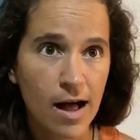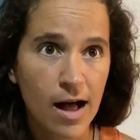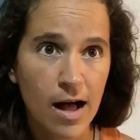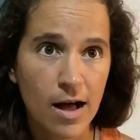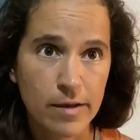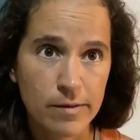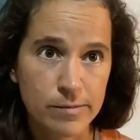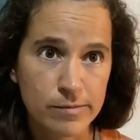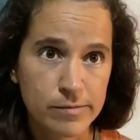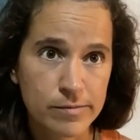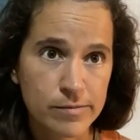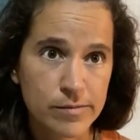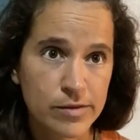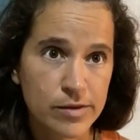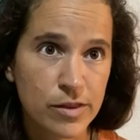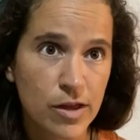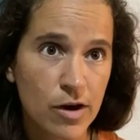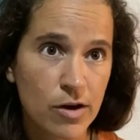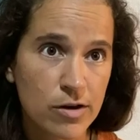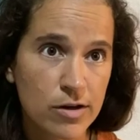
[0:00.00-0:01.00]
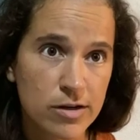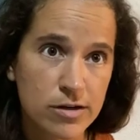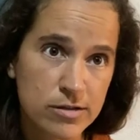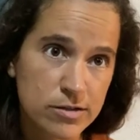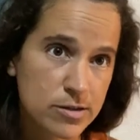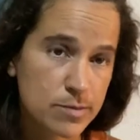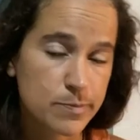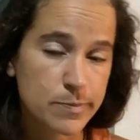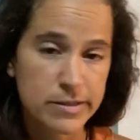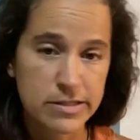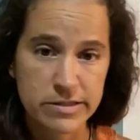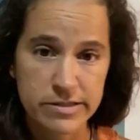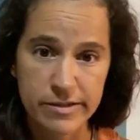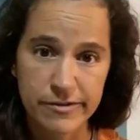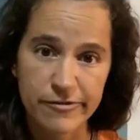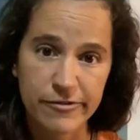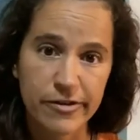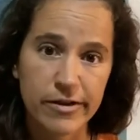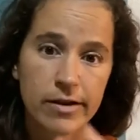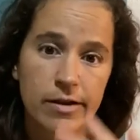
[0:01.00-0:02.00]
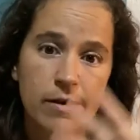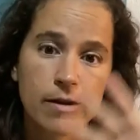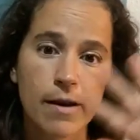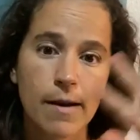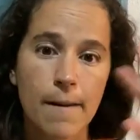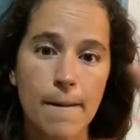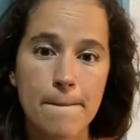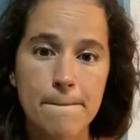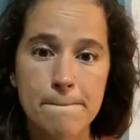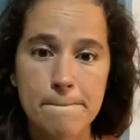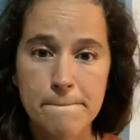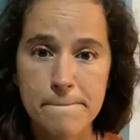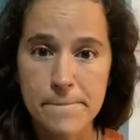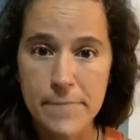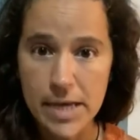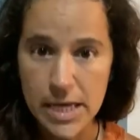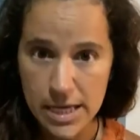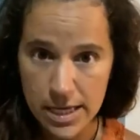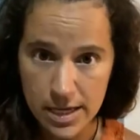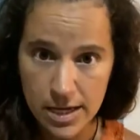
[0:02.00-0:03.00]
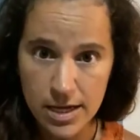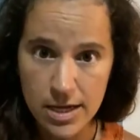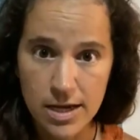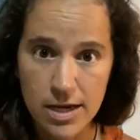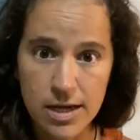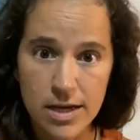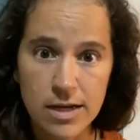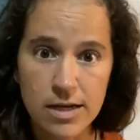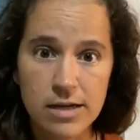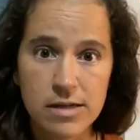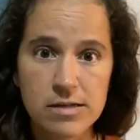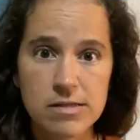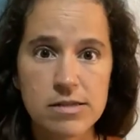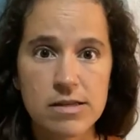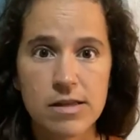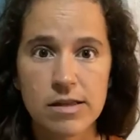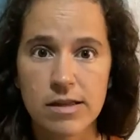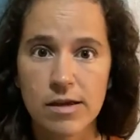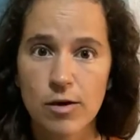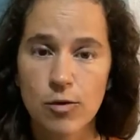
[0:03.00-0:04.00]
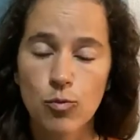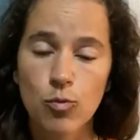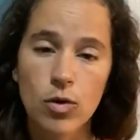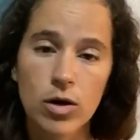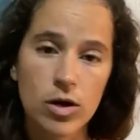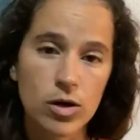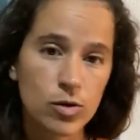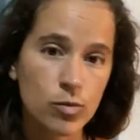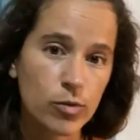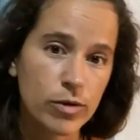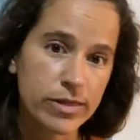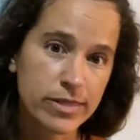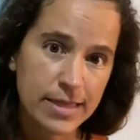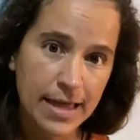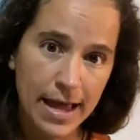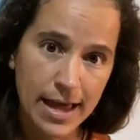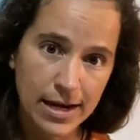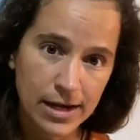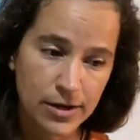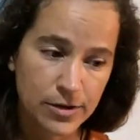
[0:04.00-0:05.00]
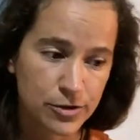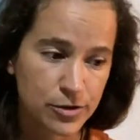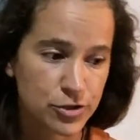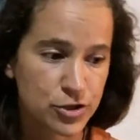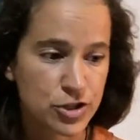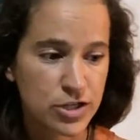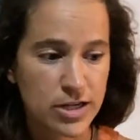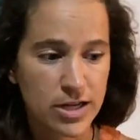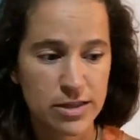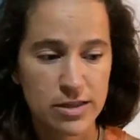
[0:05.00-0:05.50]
um, there are specific beings that work with that energy.